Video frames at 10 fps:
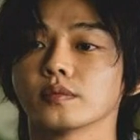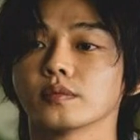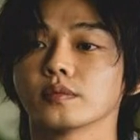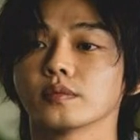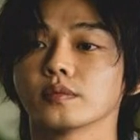
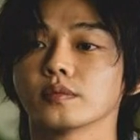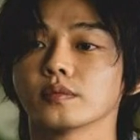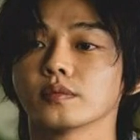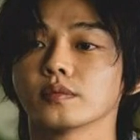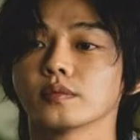
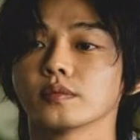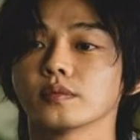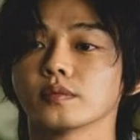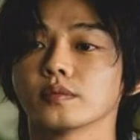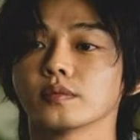
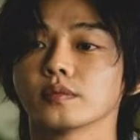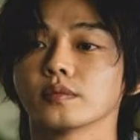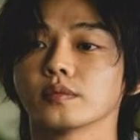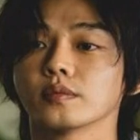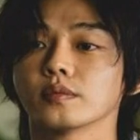
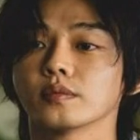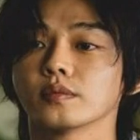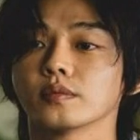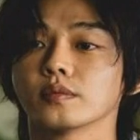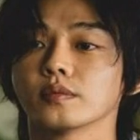
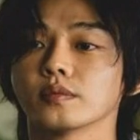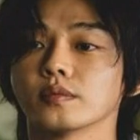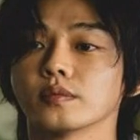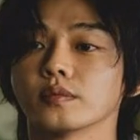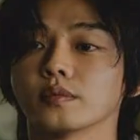
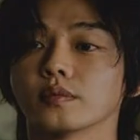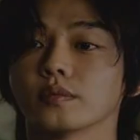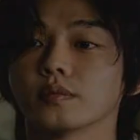No one is speaking in this clip.